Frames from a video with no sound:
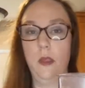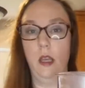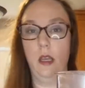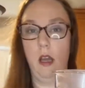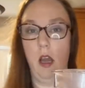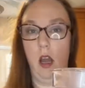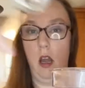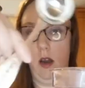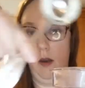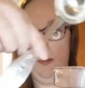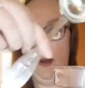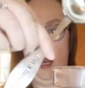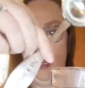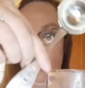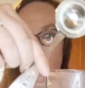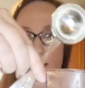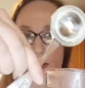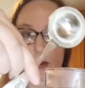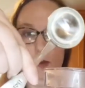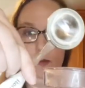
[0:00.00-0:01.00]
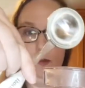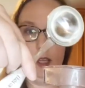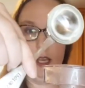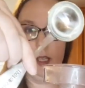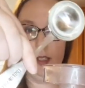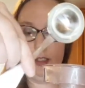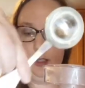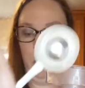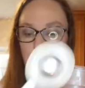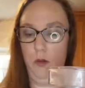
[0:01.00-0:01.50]
or pot spoon in case
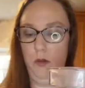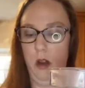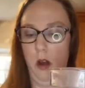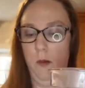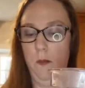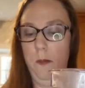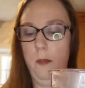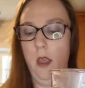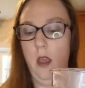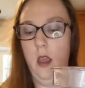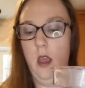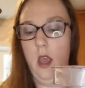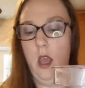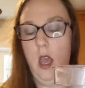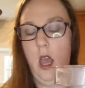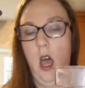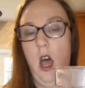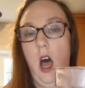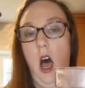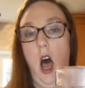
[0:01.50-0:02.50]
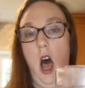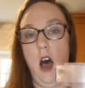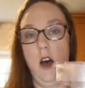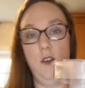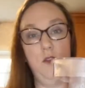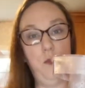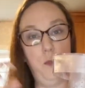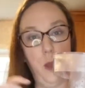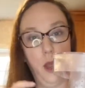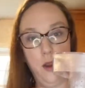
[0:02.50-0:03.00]
you don't know, of
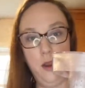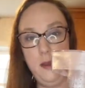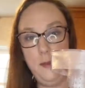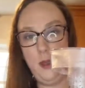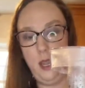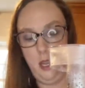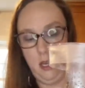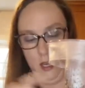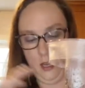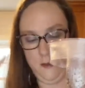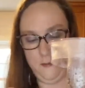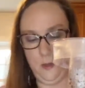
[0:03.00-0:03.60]
Berry Mania,